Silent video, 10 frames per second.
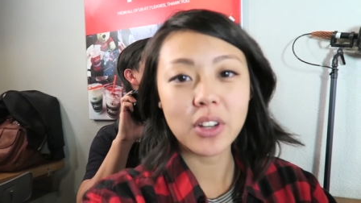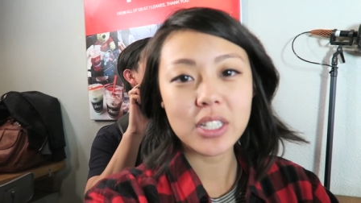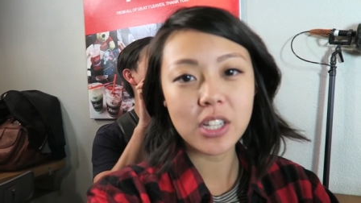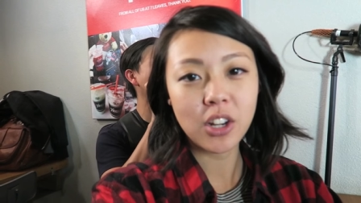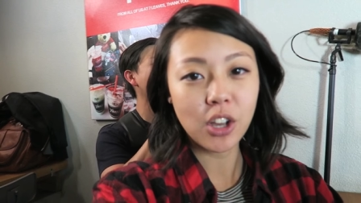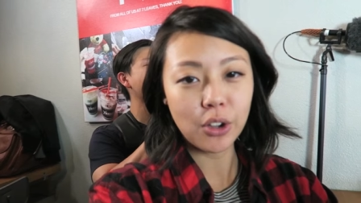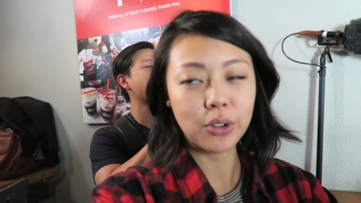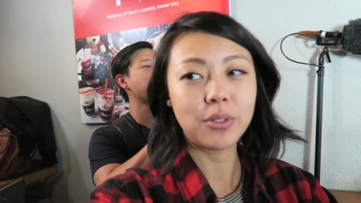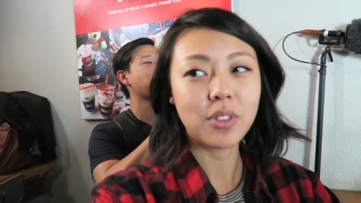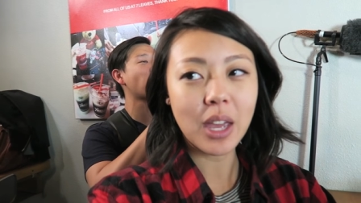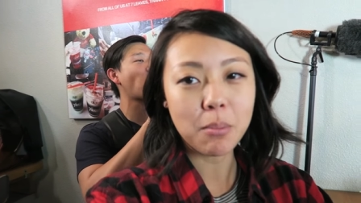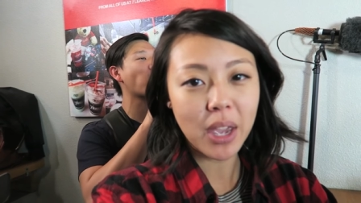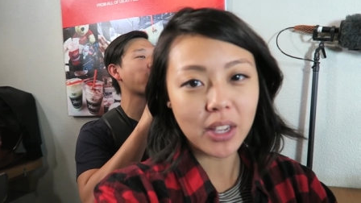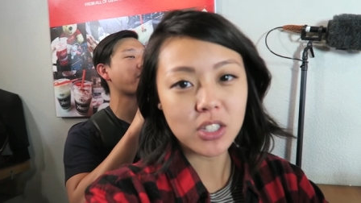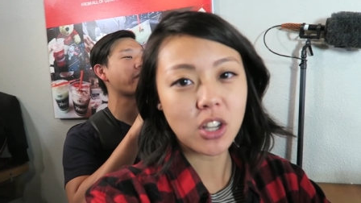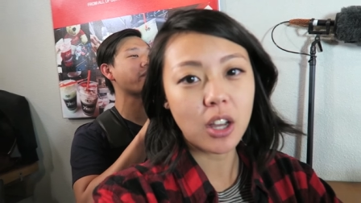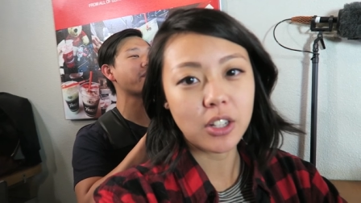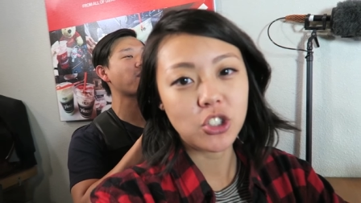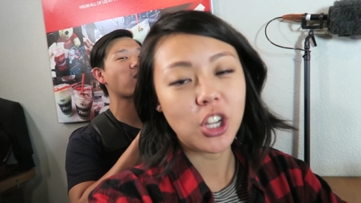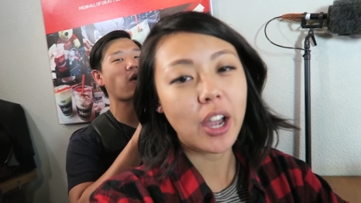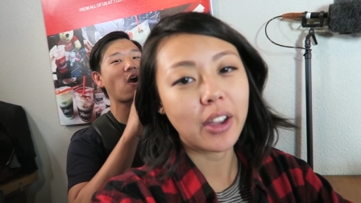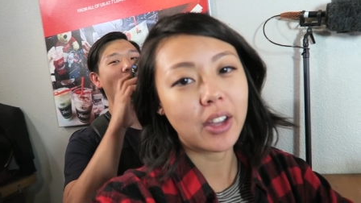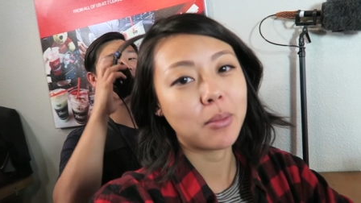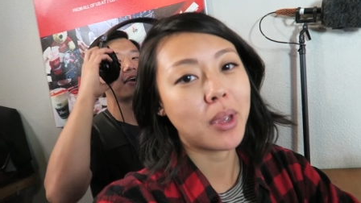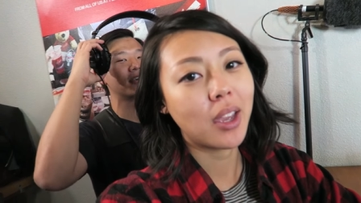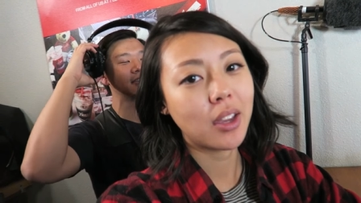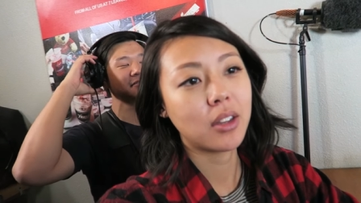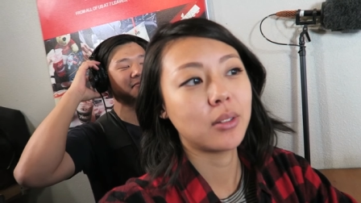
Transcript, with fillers: who doesn't know, that mic is called a shotgun mic.